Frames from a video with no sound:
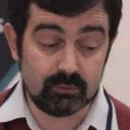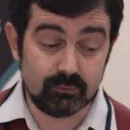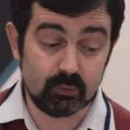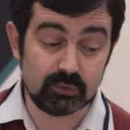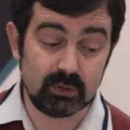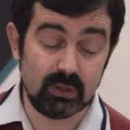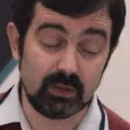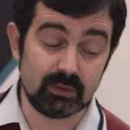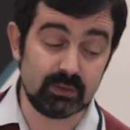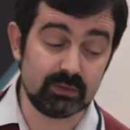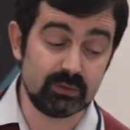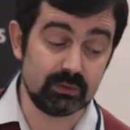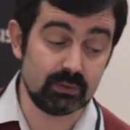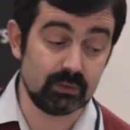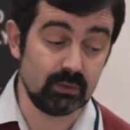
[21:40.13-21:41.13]
First line
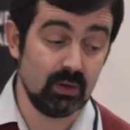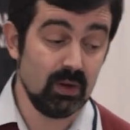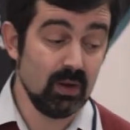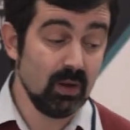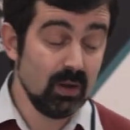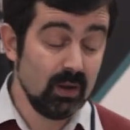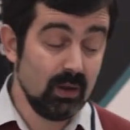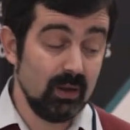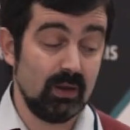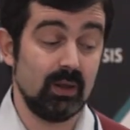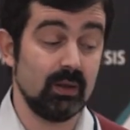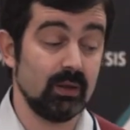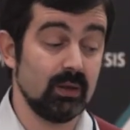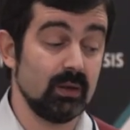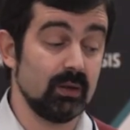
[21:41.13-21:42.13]
is
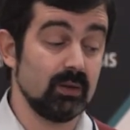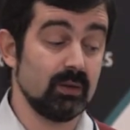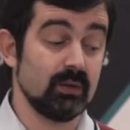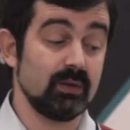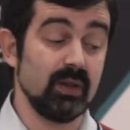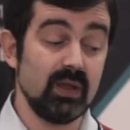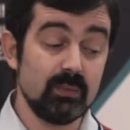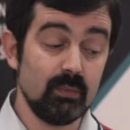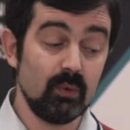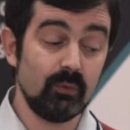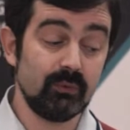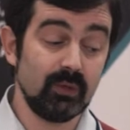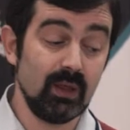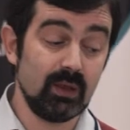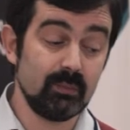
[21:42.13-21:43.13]
name
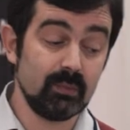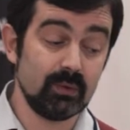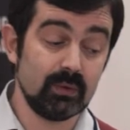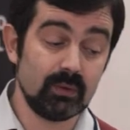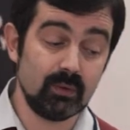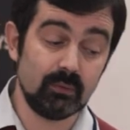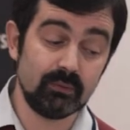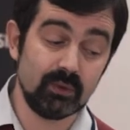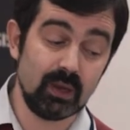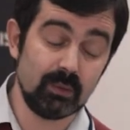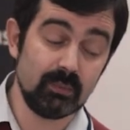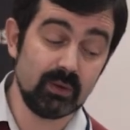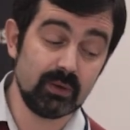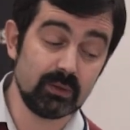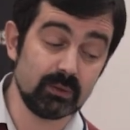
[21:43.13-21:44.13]
of
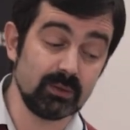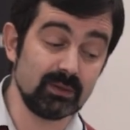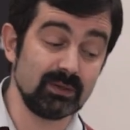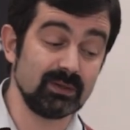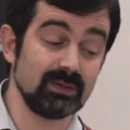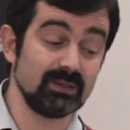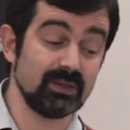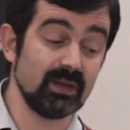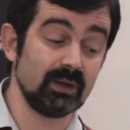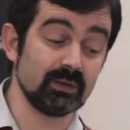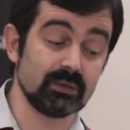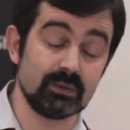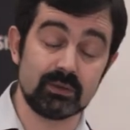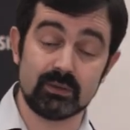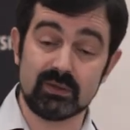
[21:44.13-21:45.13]
library.
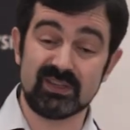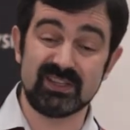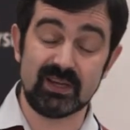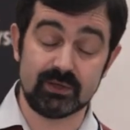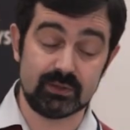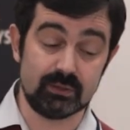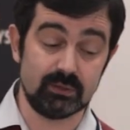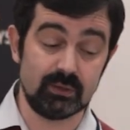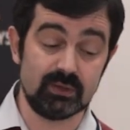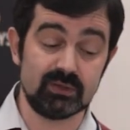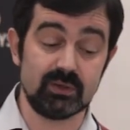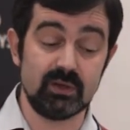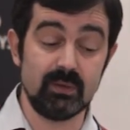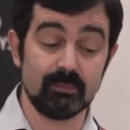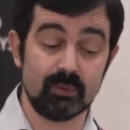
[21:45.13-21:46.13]
Second section,
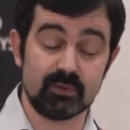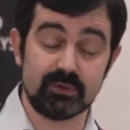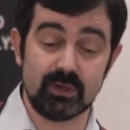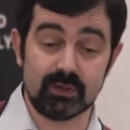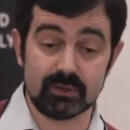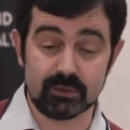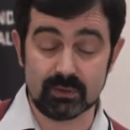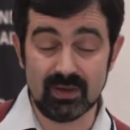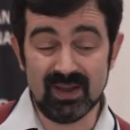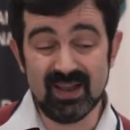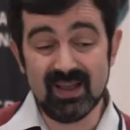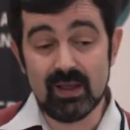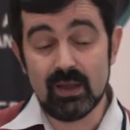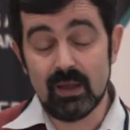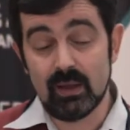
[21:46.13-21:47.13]
it's an import section.
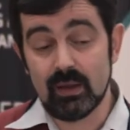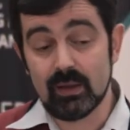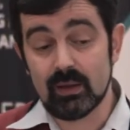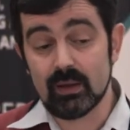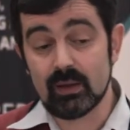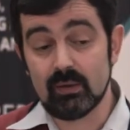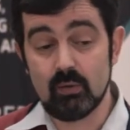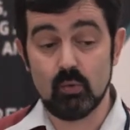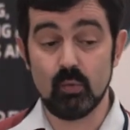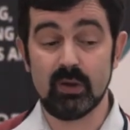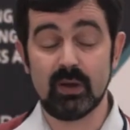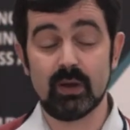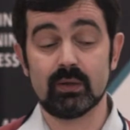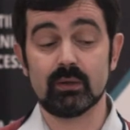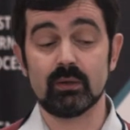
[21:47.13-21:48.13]

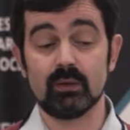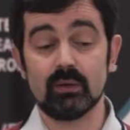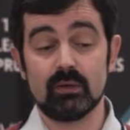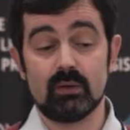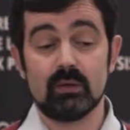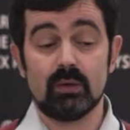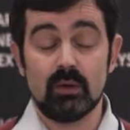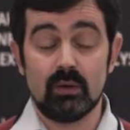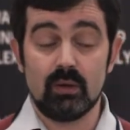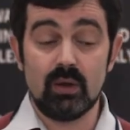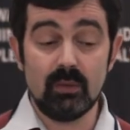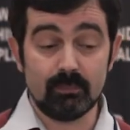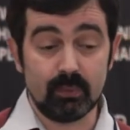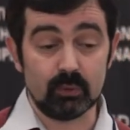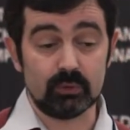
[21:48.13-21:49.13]
We can
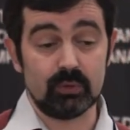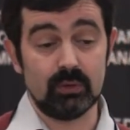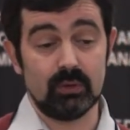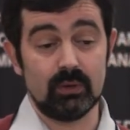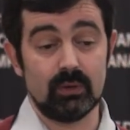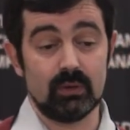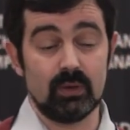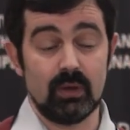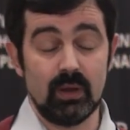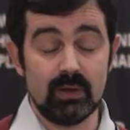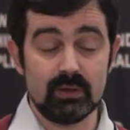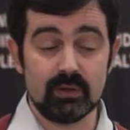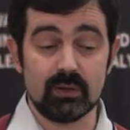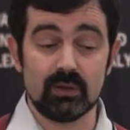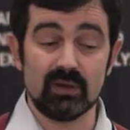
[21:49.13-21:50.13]
import
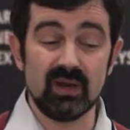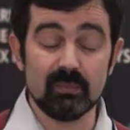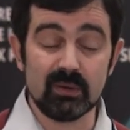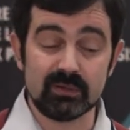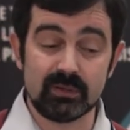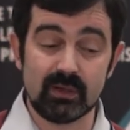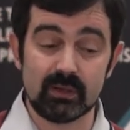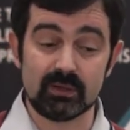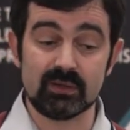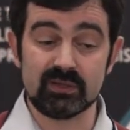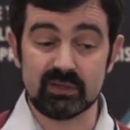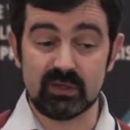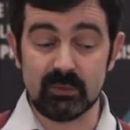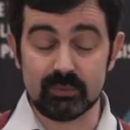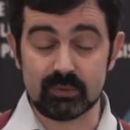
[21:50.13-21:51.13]
any LibSL
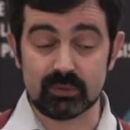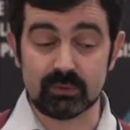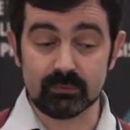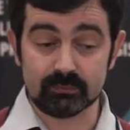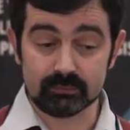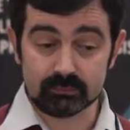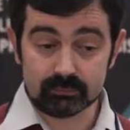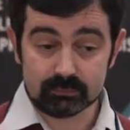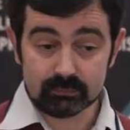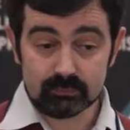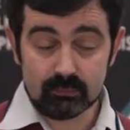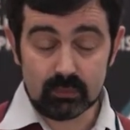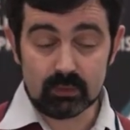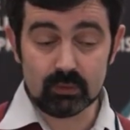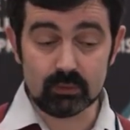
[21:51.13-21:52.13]
description
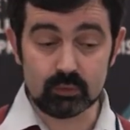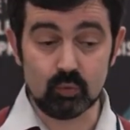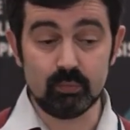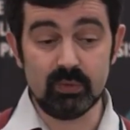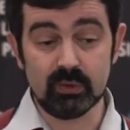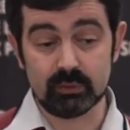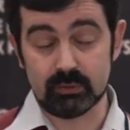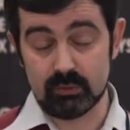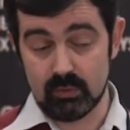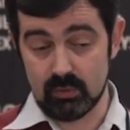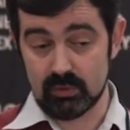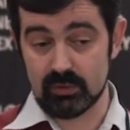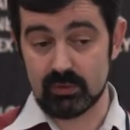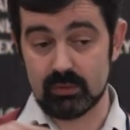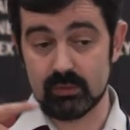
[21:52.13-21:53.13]
to build
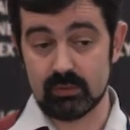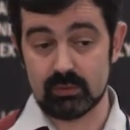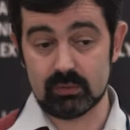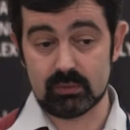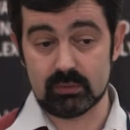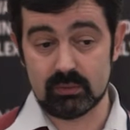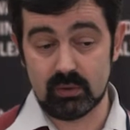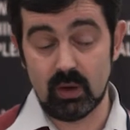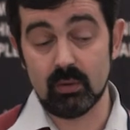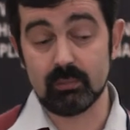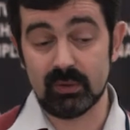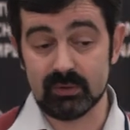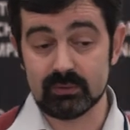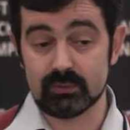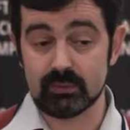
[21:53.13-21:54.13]

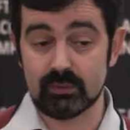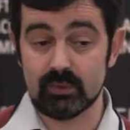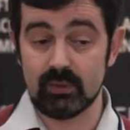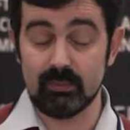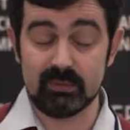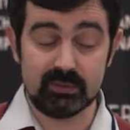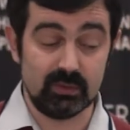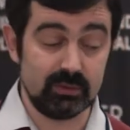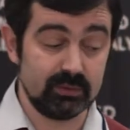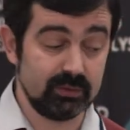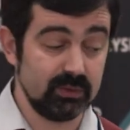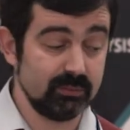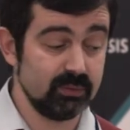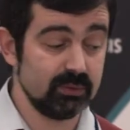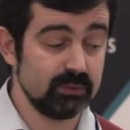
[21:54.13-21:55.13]
complex LibSL
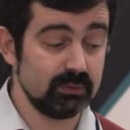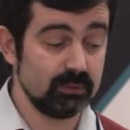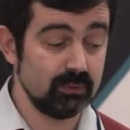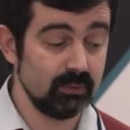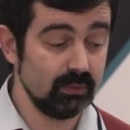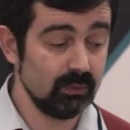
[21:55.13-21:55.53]
descriptions.